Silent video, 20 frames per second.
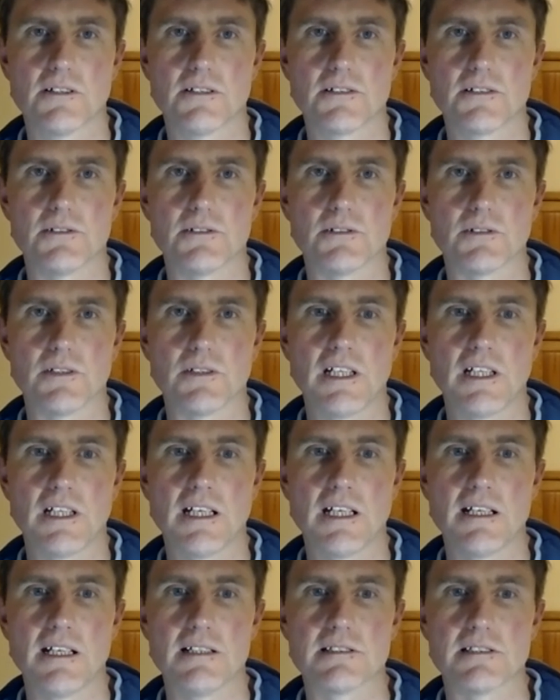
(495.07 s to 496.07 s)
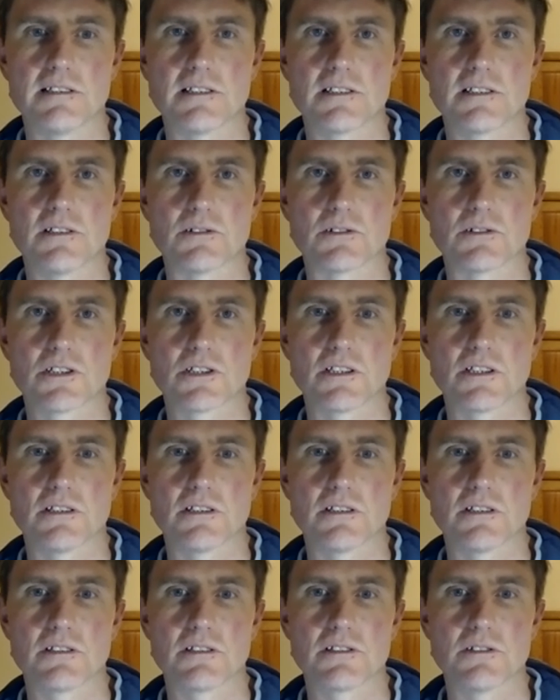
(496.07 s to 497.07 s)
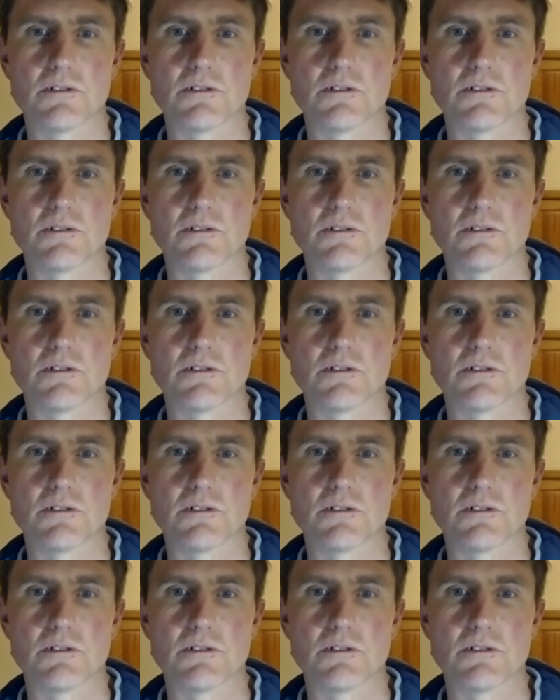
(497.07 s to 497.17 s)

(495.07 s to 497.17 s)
through your knees, into your shins,